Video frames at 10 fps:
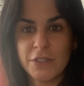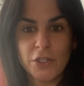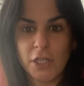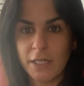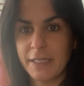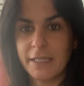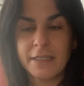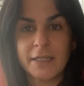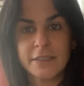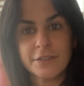is clocking
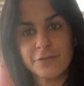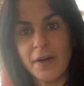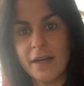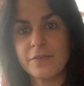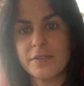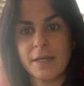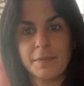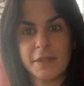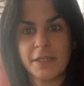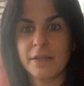in 9 to 5 type
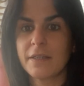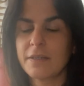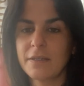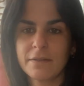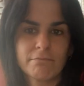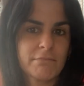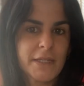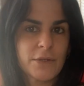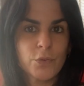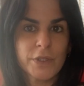thing and
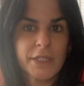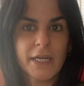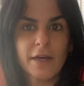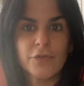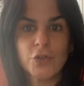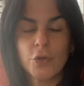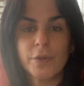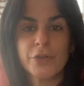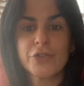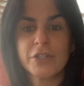they really have no
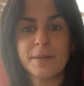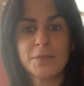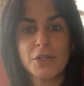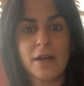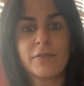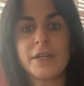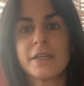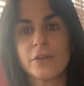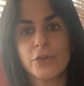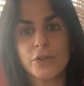other time to have
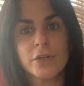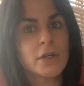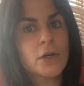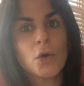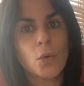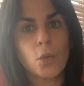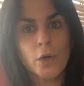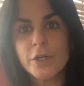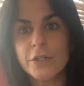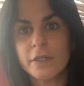any other
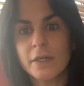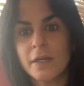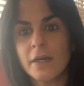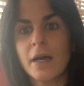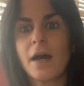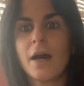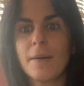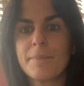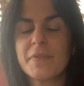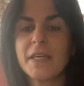work,
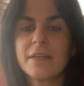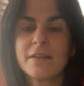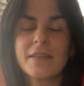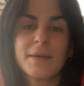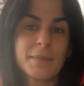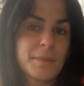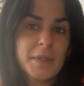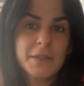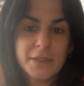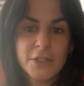then they may be
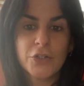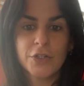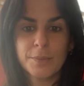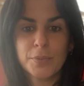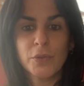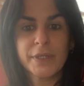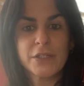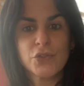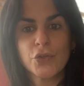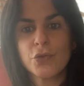considered an employee.
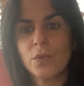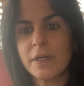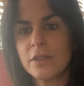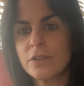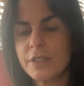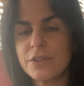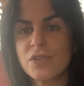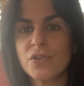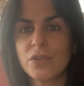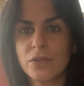So you want to look
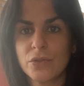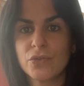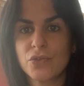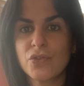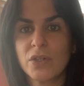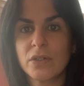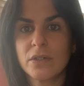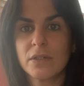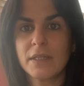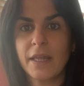into
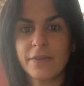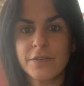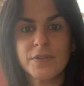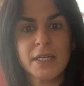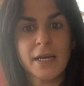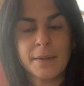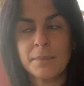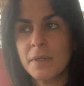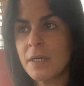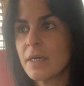the length of
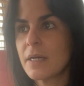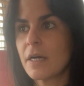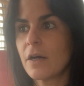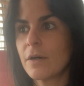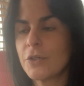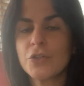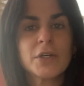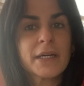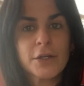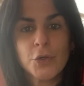time. You
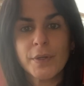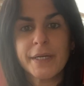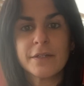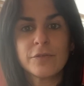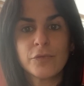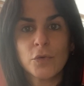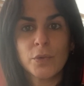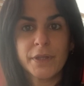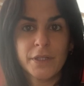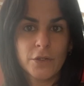can get creative
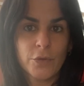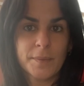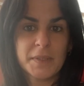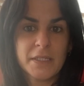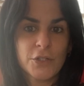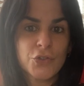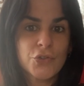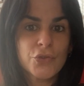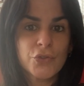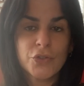with the agreements that you
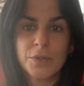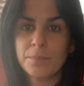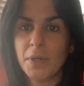do. You can